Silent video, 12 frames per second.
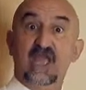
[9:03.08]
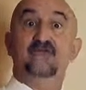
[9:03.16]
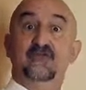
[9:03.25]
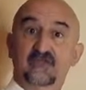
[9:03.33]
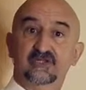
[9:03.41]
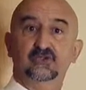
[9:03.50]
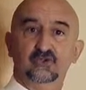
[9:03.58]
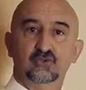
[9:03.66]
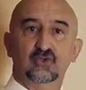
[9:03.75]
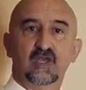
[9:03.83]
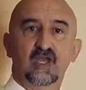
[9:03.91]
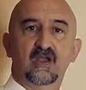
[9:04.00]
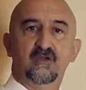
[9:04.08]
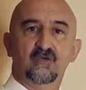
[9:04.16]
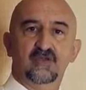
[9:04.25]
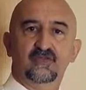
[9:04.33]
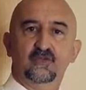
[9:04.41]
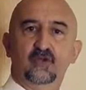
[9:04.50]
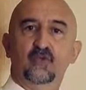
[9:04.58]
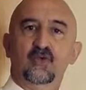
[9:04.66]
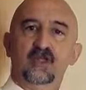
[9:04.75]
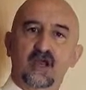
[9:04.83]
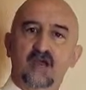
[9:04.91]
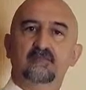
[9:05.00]
everything to do, with what
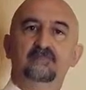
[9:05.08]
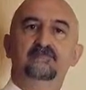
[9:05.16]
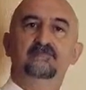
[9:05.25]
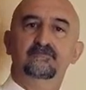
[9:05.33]
we are